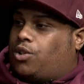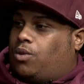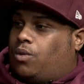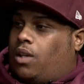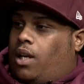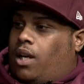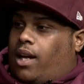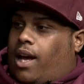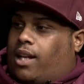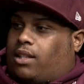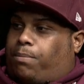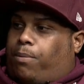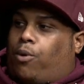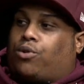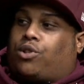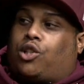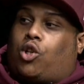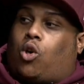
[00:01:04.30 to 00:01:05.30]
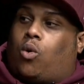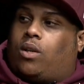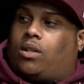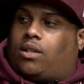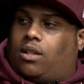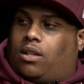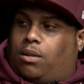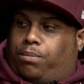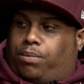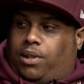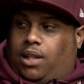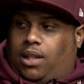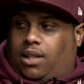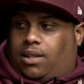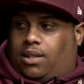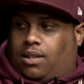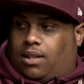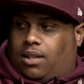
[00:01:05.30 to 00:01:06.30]
you as opposed to going to the
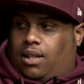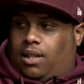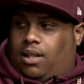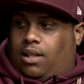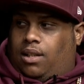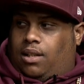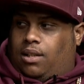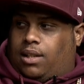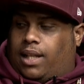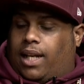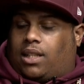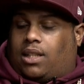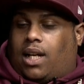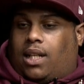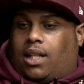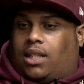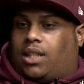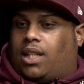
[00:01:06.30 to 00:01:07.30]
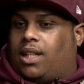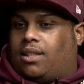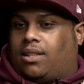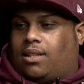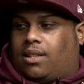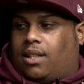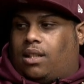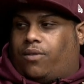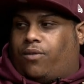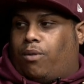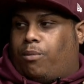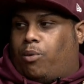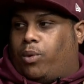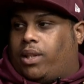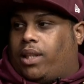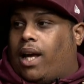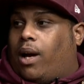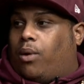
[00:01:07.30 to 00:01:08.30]
police. Yeah. That kind of changes things for me
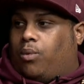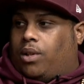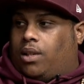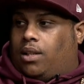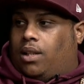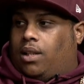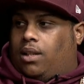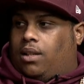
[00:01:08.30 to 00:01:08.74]
with that one.